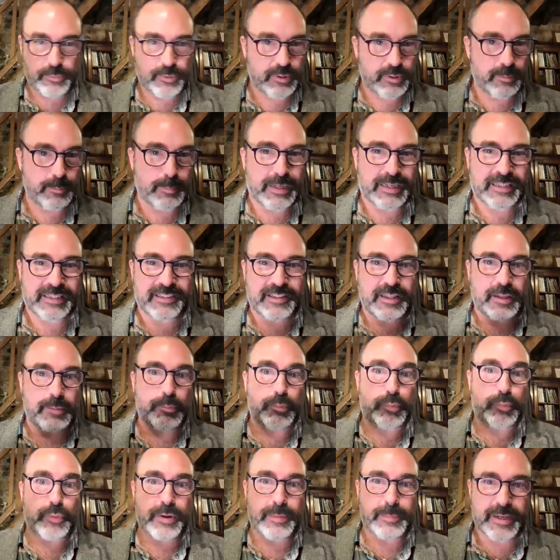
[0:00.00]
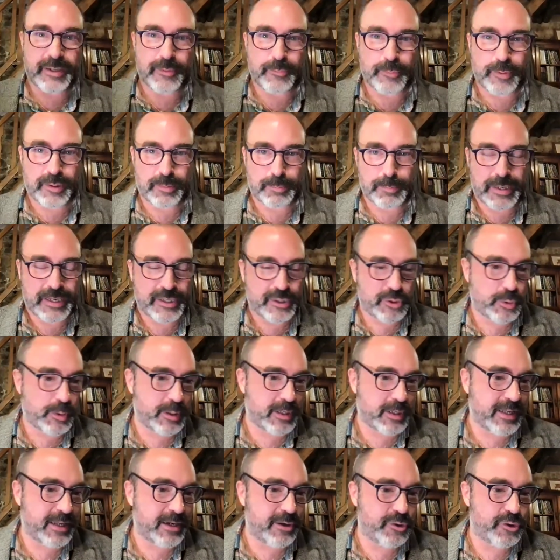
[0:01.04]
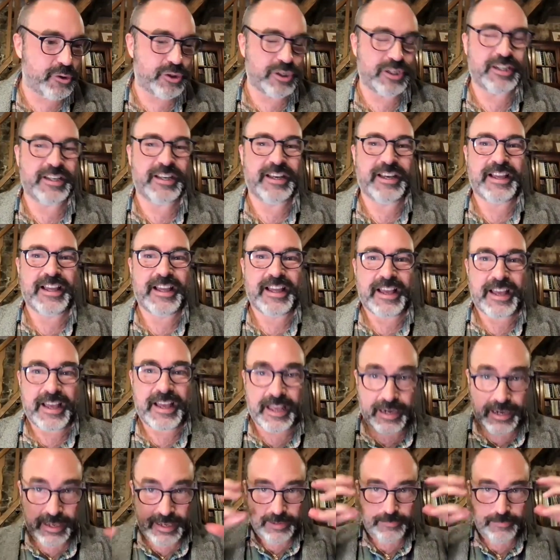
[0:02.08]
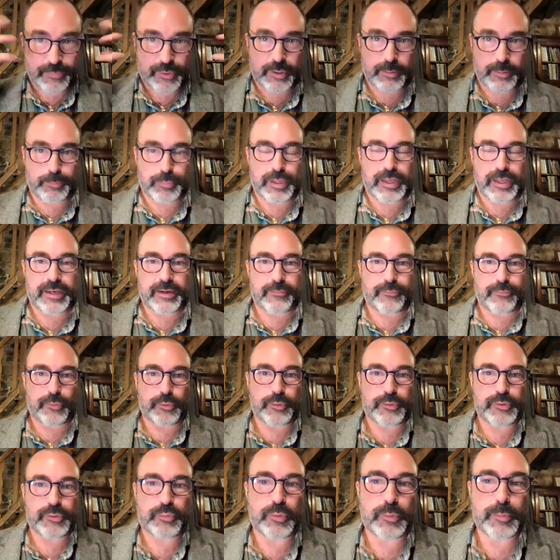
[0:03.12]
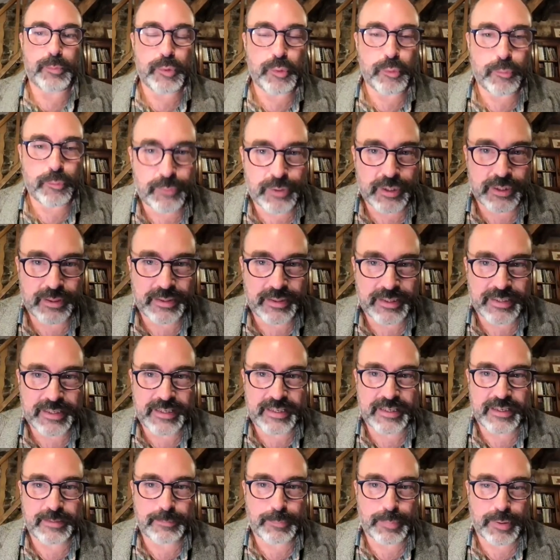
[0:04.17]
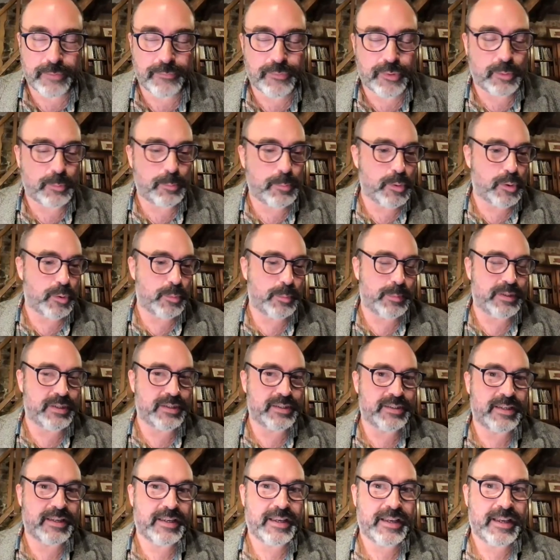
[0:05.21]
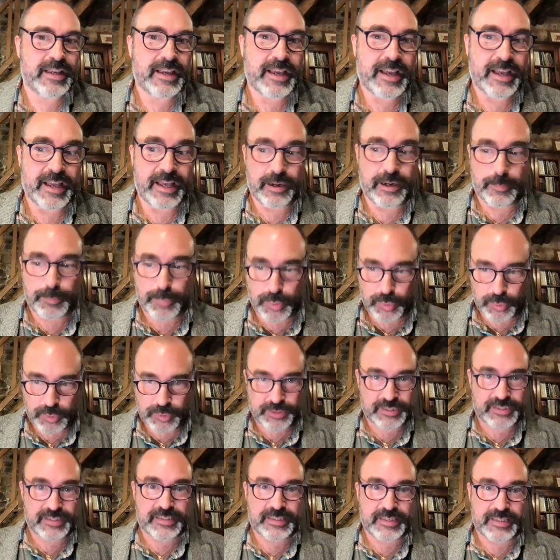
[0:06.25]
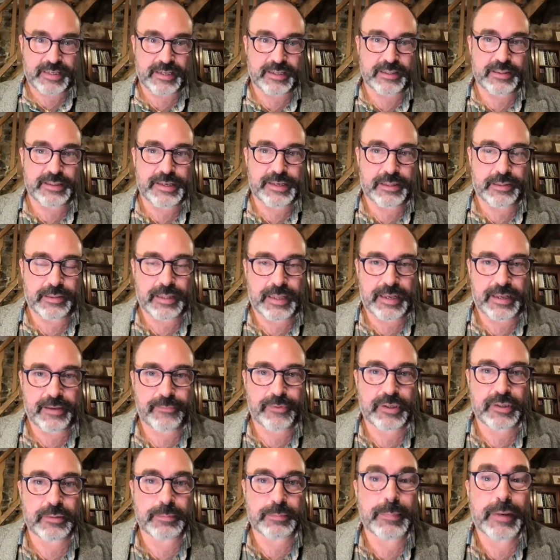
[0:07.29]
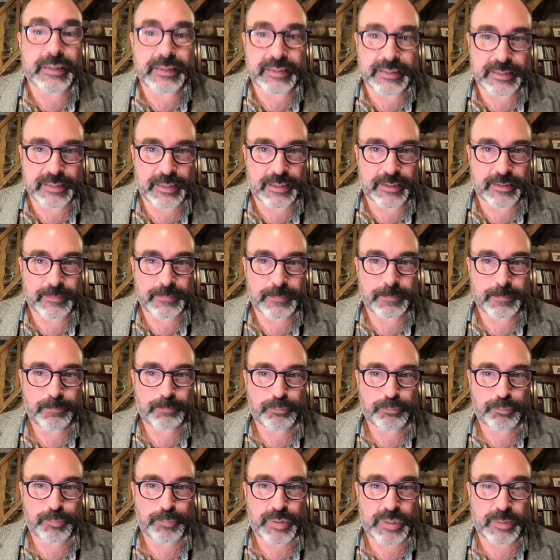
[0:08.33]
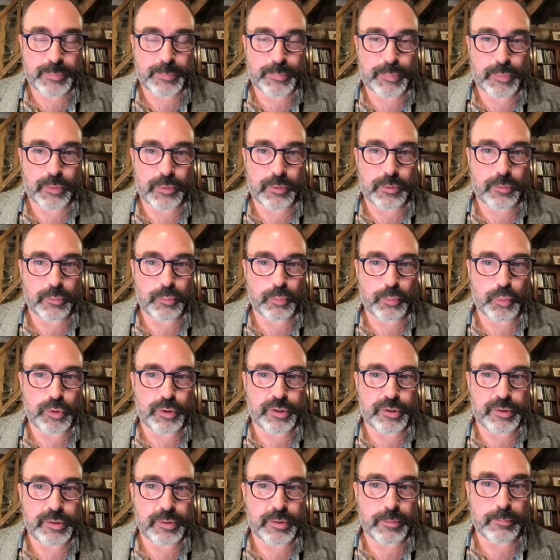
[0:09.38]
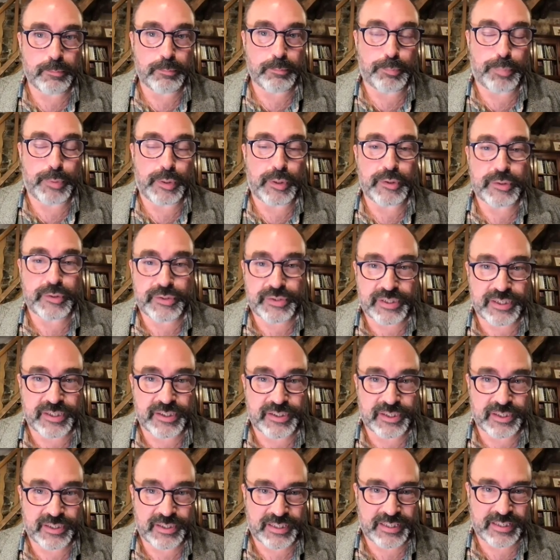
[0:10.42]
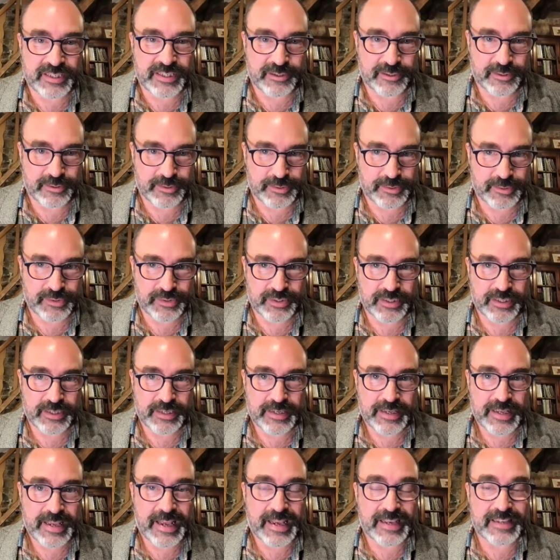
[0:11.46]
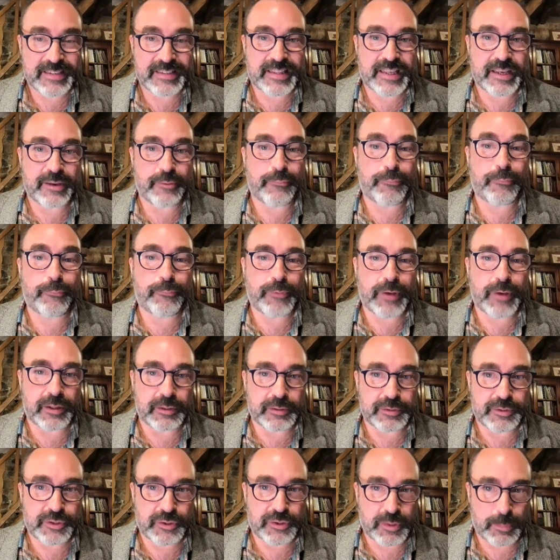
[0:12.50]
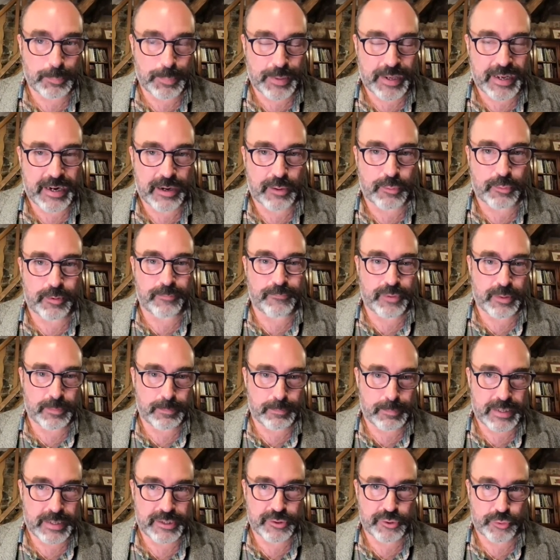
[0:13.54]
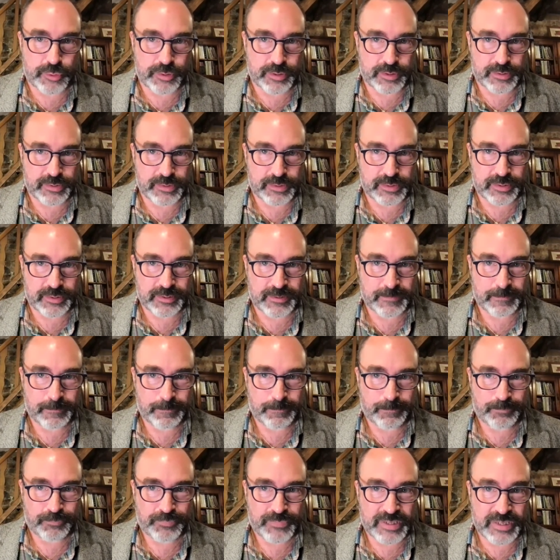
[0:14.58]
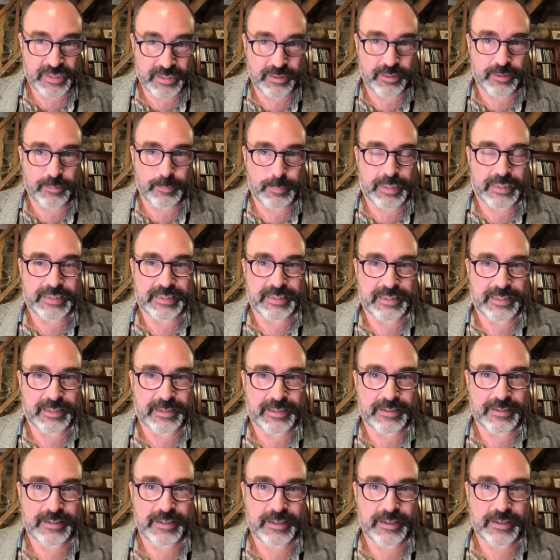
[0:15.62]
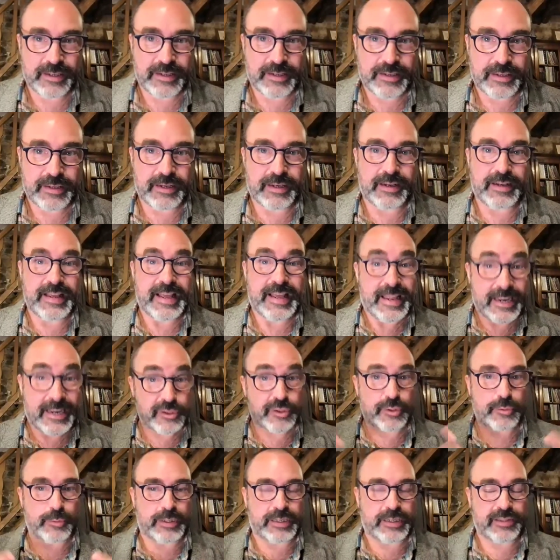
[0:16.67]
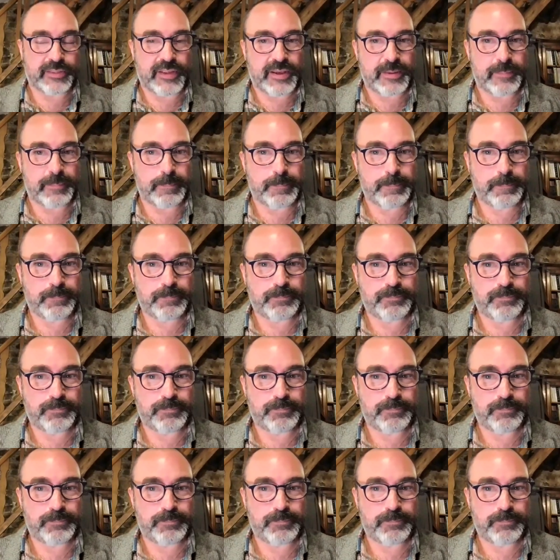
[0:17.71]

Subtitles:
The mandala brimming with mantric energy, and have their blindfolds removed at the key pivotal moment. And upon seeing the enlivened mandala, people would burst into tears as they felt the power of the mantras in the mandala entering them.